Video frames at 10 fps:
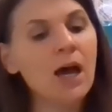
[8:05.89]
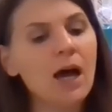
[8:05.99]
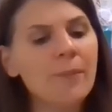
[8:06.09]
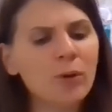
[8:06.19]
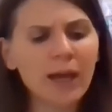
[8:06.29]

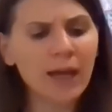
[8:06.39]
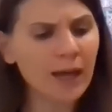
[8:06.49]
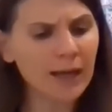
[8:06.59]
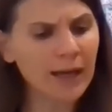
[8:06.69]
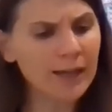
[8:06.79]
i'm okay
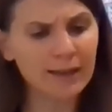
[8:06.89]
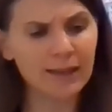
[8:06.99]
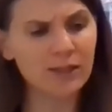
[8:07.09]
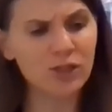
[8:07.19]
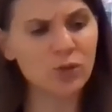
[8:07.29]
on
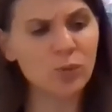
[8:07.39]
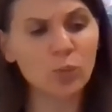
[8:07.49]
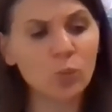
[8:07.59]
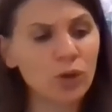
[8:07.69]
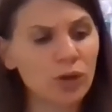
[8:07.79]
anything to do with
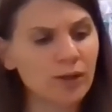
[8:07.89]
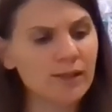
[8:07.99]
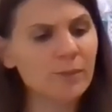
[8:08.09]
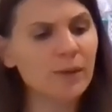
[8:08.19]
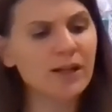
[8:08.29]

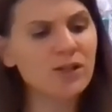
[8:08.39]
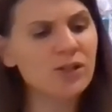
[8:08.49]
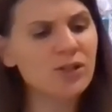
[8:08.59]
words but i